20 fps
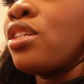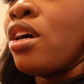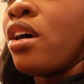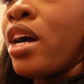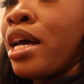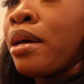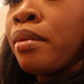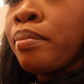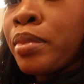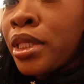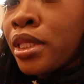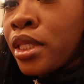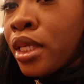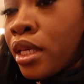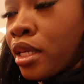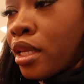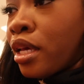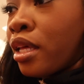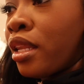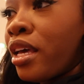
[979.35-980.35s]
y'all! I've been
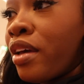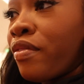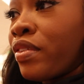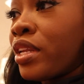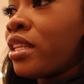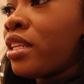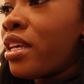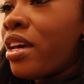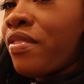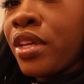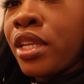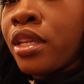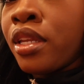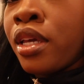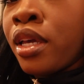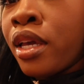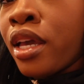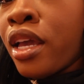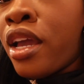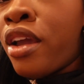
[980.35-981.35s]
seeing 11.11